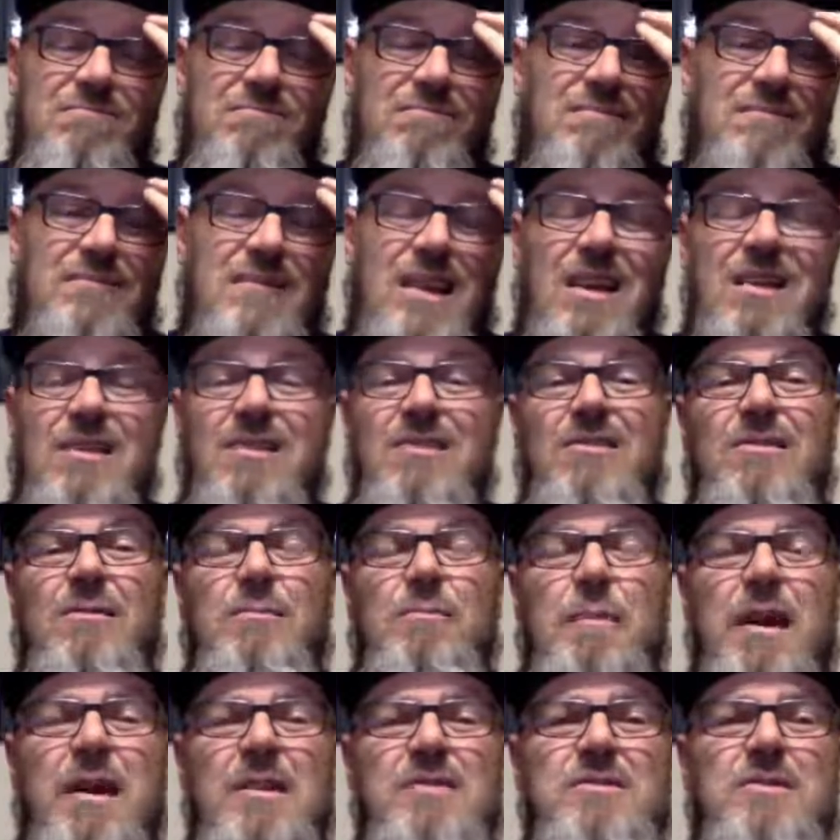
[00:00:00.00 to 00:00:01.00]

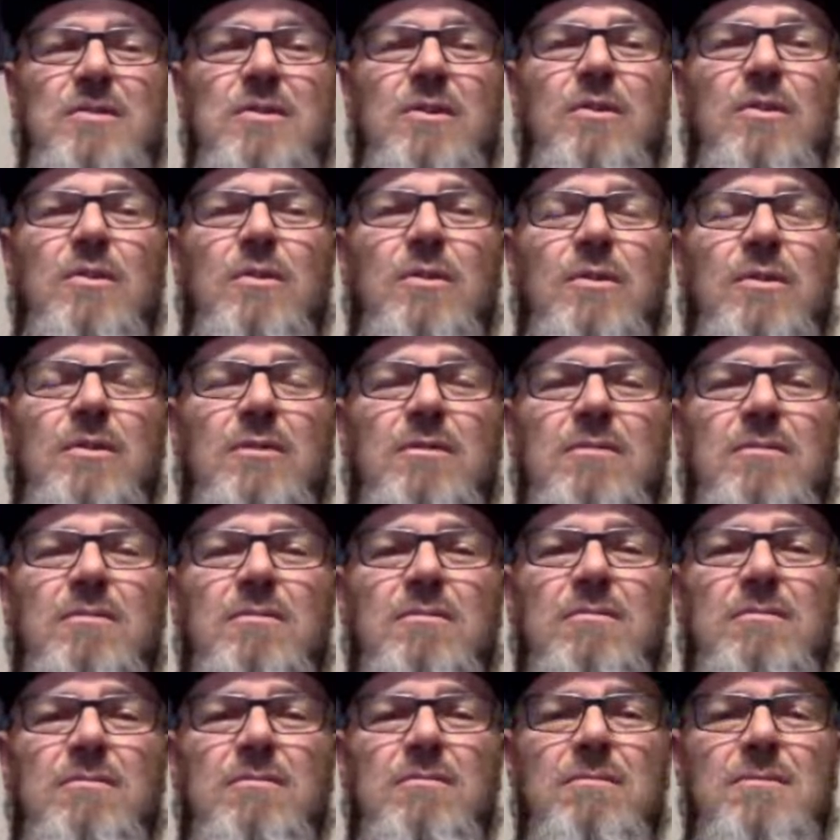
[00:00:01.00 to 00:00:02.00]
imagine going
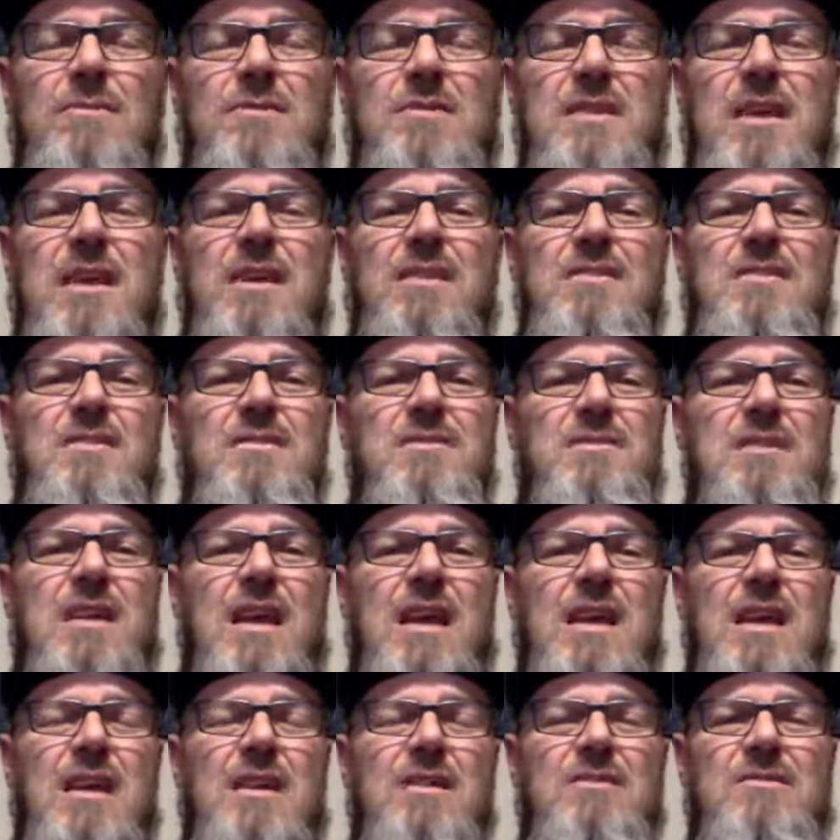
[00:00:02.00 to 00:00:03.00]
state to
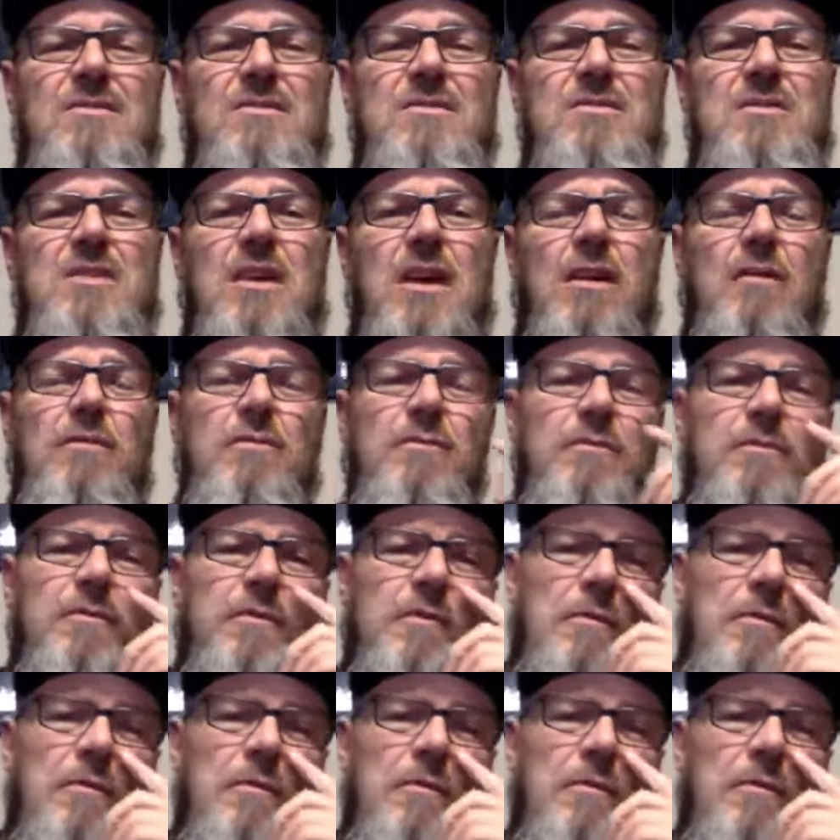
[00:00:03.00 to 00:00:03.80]
state and stuff.